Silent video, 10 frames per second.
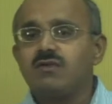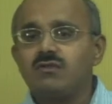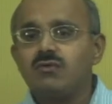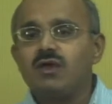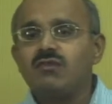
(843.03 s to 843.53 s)

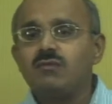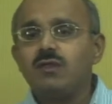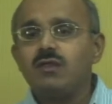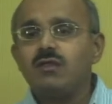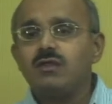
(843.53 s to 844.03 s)
Now, as
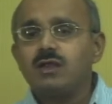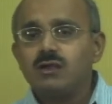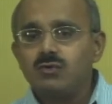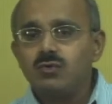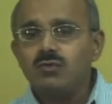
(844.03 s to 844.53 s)
we
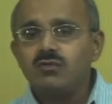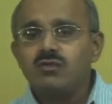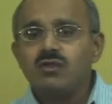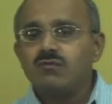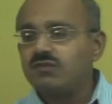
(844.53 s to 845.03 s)
do,
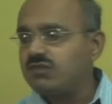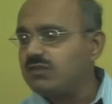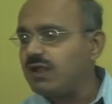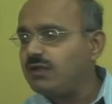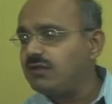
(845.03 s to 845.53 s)
we see
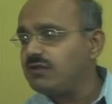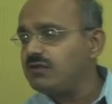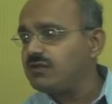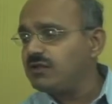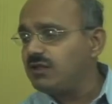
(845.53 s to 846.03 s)
that
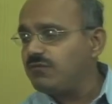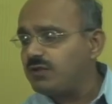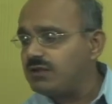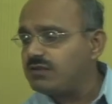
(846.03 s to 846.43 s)
if we